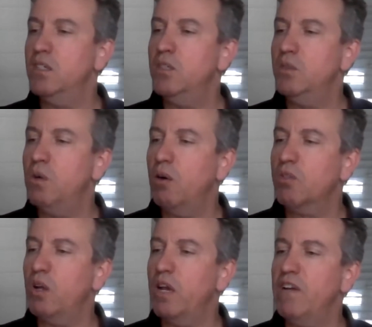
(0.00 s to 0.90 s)
you
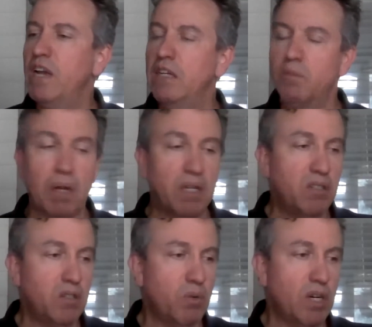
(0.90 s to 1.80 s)
also have a nice
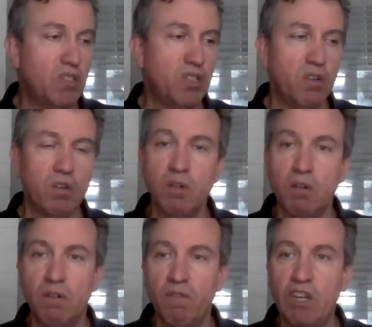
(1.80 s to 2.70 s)
place to rest your
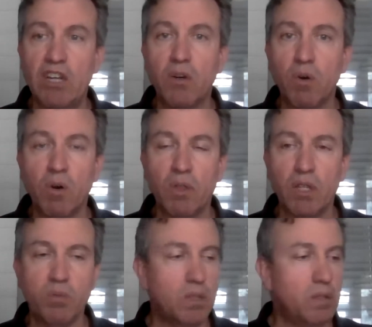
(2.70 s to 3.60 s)
finger on
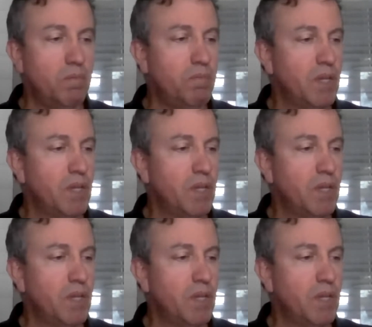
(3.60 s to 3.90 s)
this one.